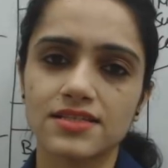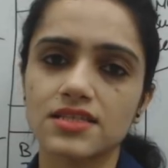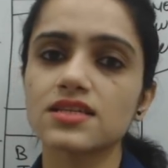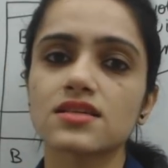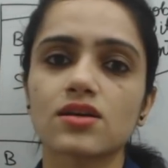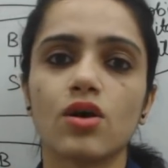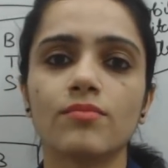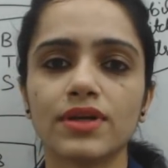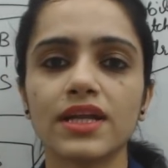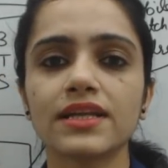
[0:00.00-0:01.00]
register is a
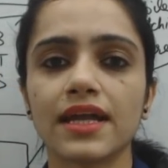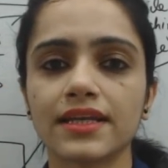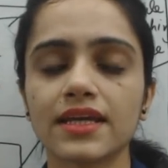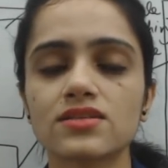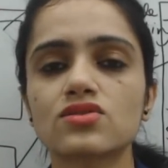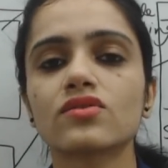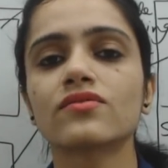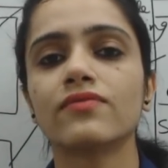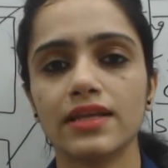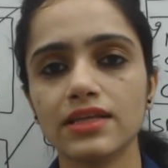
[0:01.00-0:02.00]
component that can
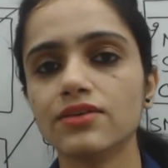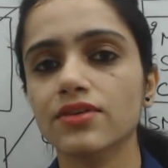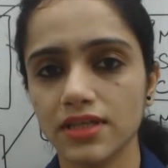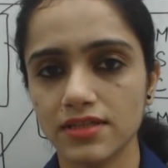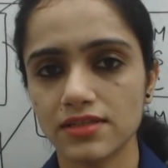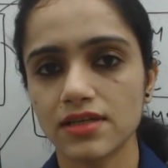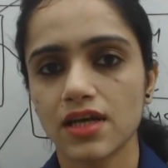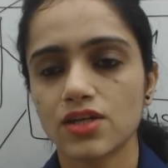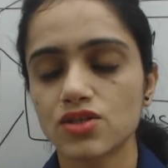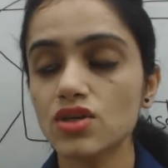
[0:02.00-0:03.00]
store value in it.
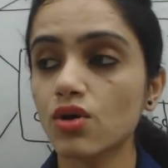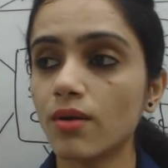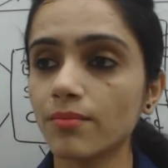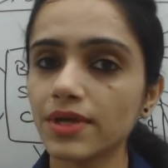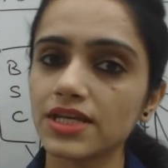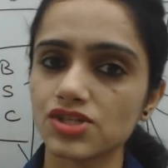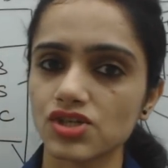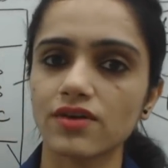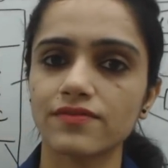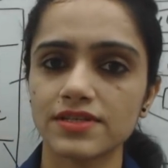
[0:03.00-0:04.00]
So
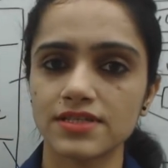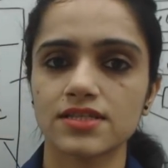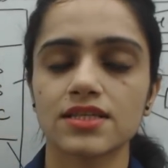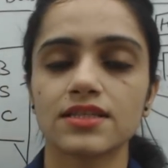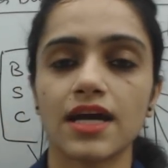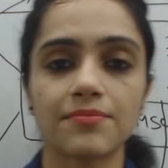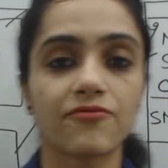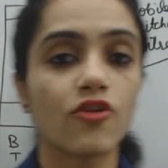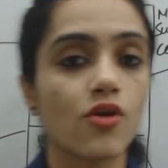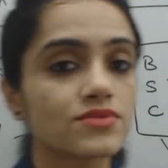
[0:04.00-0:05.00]
combination of register
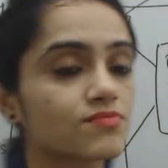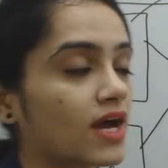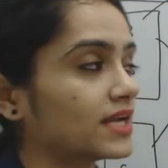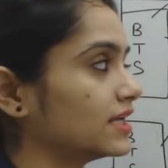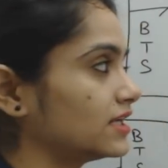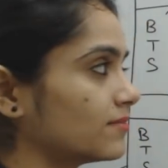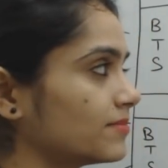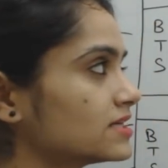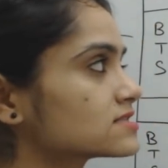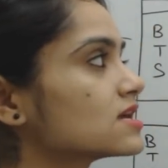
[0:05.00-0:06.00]
that forms my
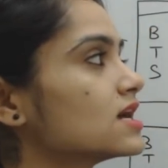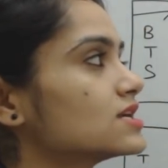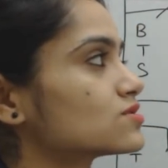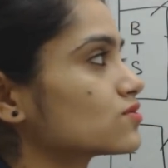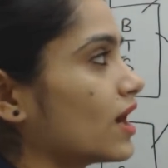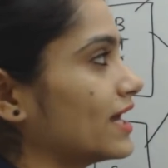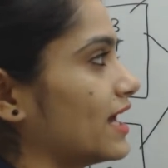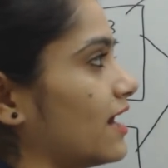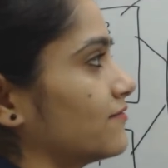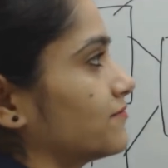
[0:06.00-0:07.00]
database. So I
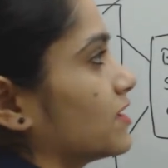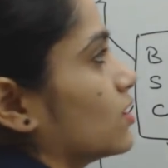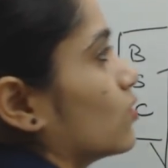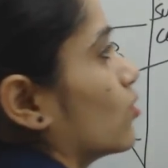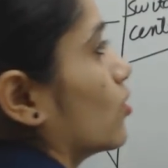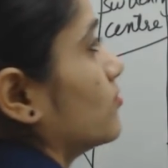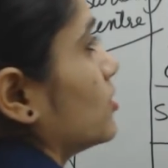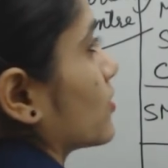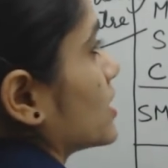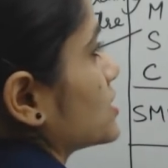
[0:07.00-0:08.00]
have home
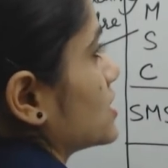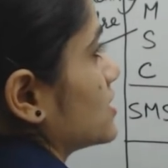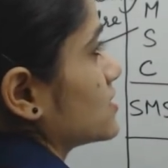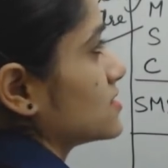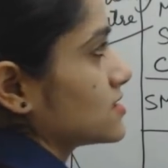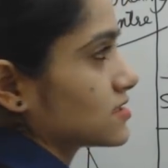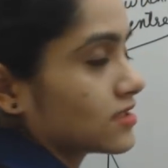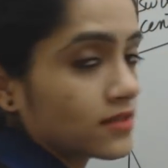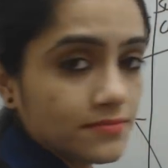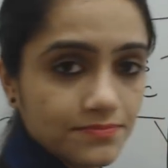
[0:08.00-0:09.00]
location
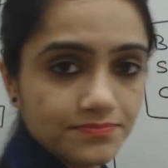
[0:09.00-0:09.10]
register,